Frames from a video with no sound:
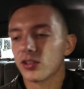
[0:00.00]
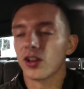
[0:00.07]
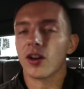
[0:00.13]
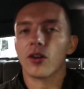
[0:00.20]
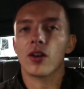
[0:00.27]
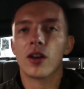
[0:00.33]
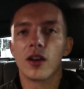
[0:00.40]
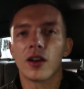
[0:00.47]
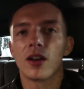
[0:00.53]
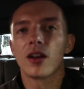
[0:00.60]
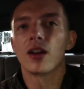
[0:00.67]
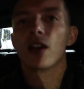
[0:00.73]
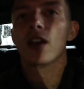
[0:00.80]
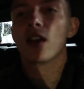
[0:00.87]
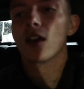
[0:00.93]
So
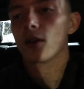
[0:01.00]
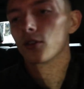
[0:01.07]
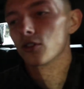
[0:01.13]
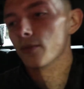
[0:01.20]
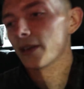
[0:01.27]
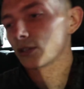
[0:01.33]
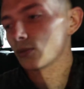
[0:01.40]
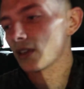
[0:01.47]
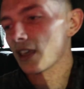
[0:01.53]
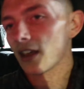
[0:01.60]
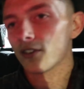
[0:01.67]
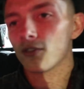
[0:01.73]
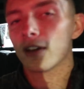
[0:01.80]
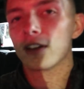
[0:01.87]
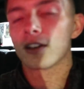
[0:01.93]
we're doing the best we
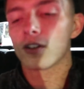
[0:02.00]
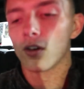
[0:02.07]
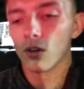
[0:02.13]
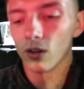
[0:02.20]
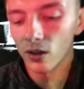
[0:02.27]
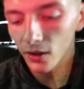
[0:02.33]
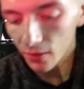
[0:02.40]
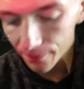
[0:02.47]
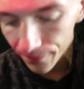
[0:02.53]
can. Are you ready, Nicole?